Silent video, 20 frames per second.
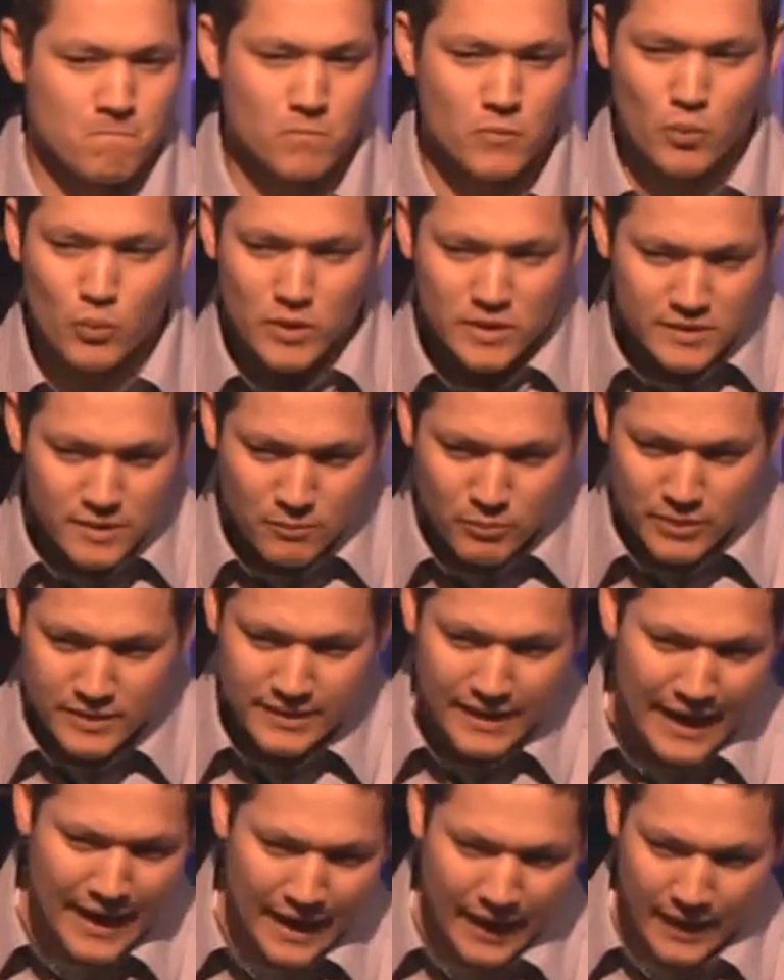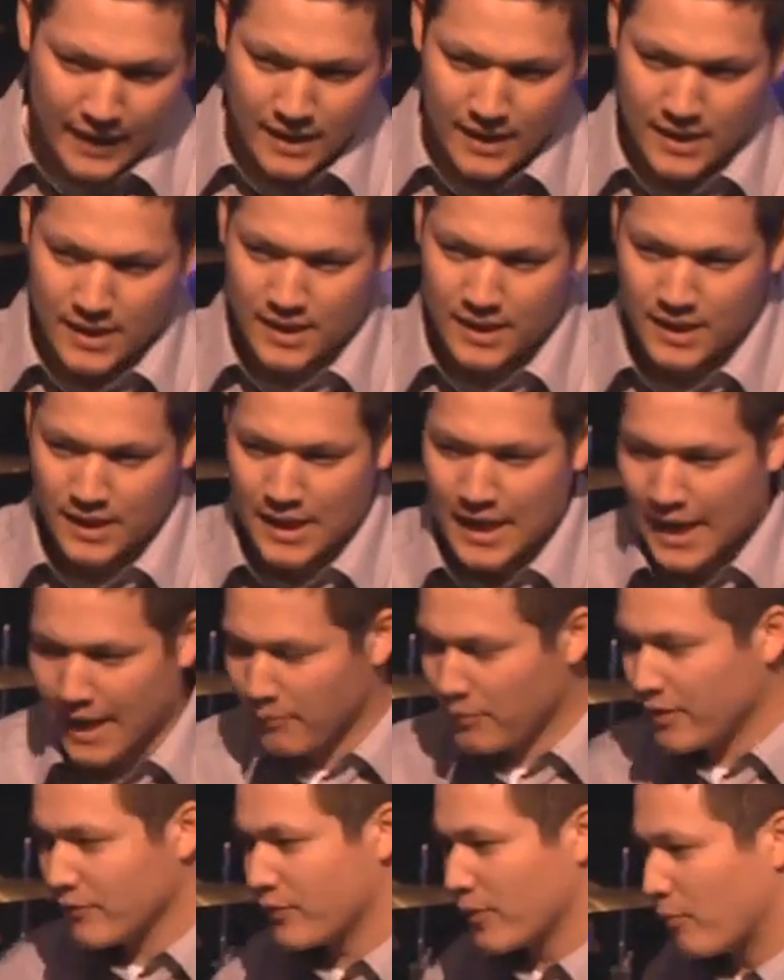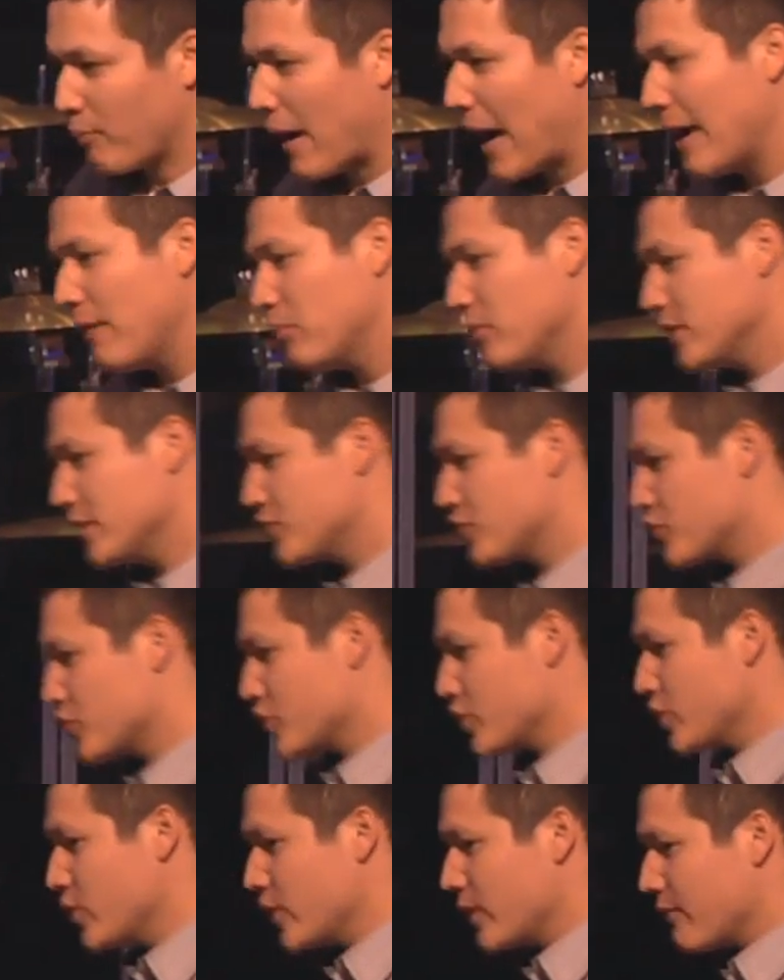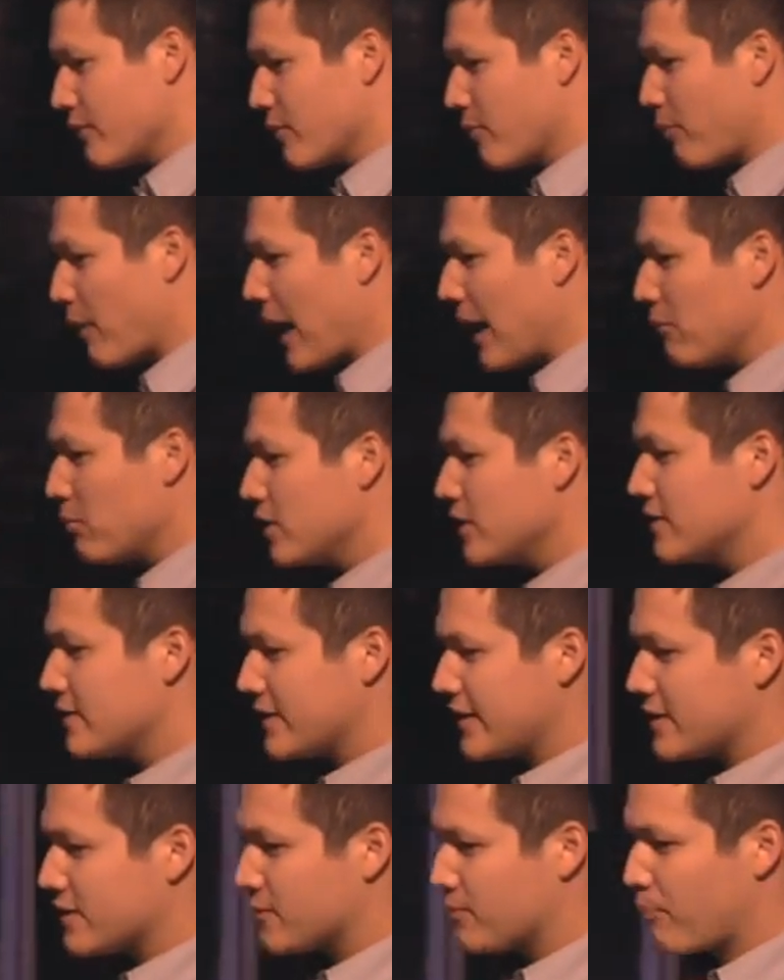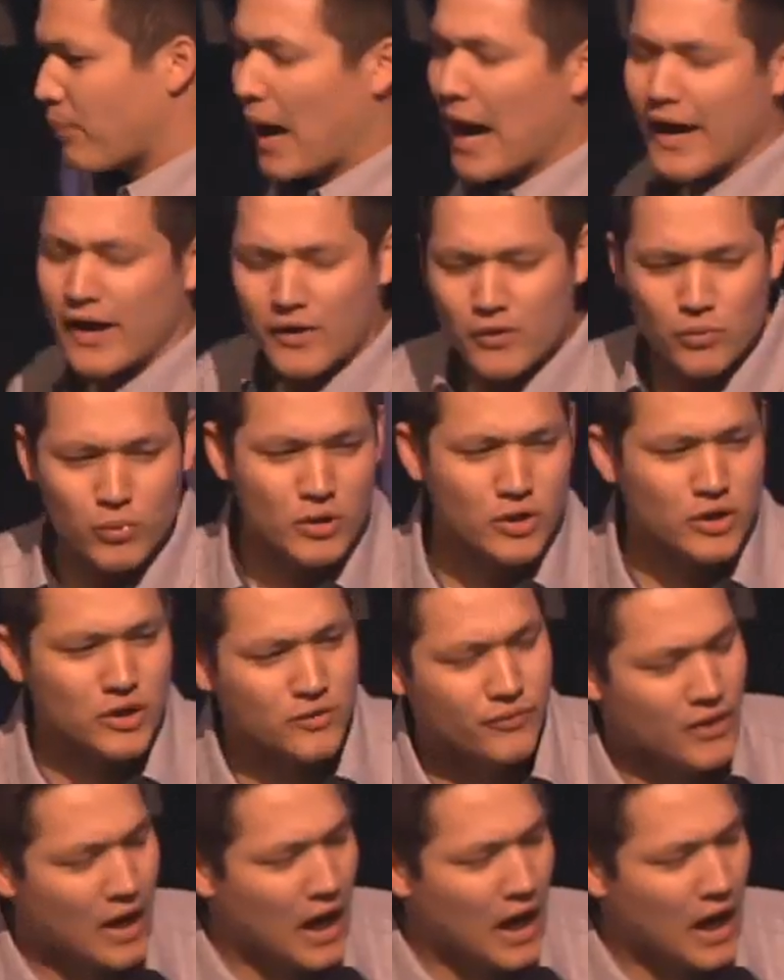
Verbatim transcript: Now, what's up with that? I mean, if the Bible is true, and if the Bible is the inspired word of